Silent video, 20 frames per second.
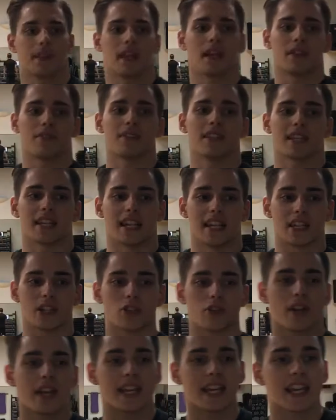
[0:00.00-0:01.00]
And the reason it's
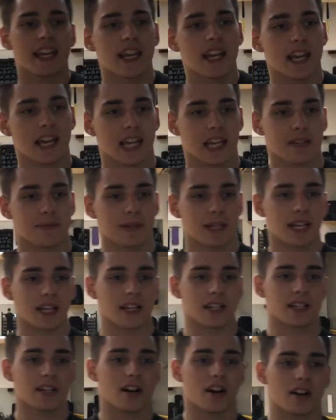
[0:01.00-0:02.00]
tricky is
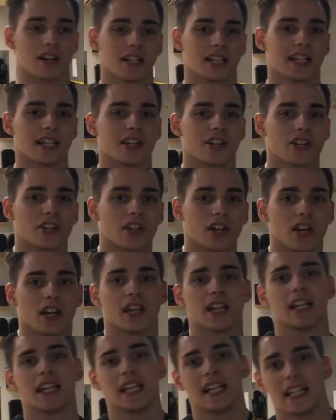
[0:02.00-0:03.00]
because cartilage
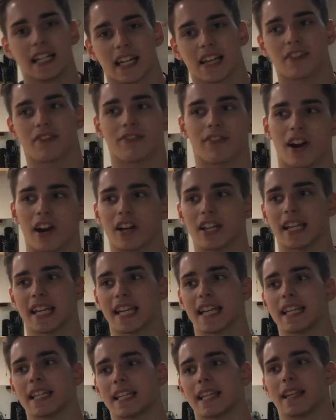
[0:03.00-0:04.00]
can
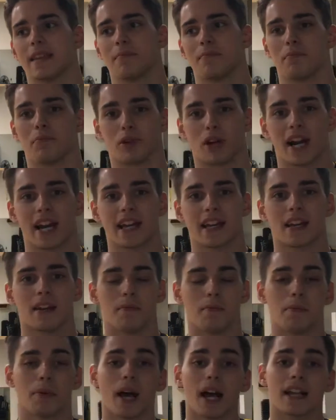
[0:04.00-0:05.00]
fairly easily break,
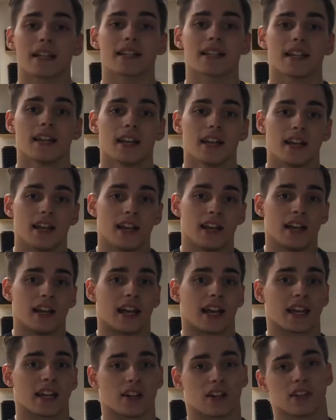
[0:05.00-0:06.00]
but
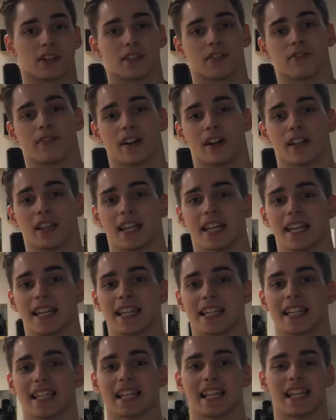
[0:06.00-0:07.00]
it can also fairly
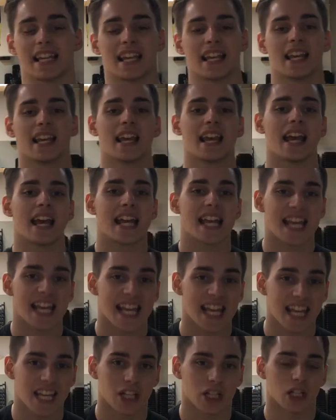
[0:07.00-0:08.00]
easily
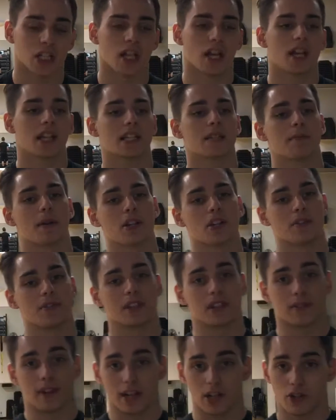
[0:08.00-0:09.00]
heal, especially
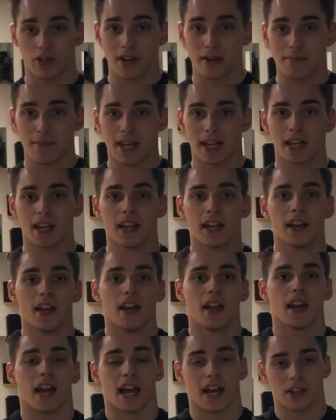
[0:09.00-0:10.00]
with the right treatment,
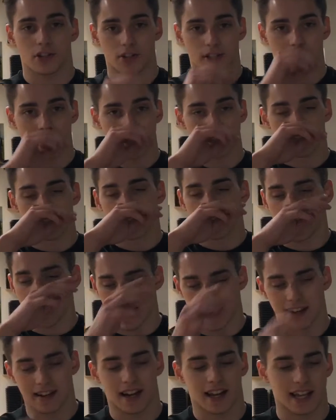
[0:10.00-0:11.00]
exercises.
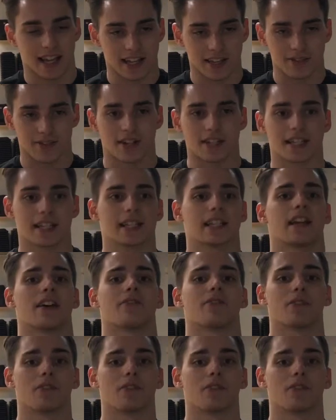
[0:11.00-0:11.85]
Again, I can't stress this enough.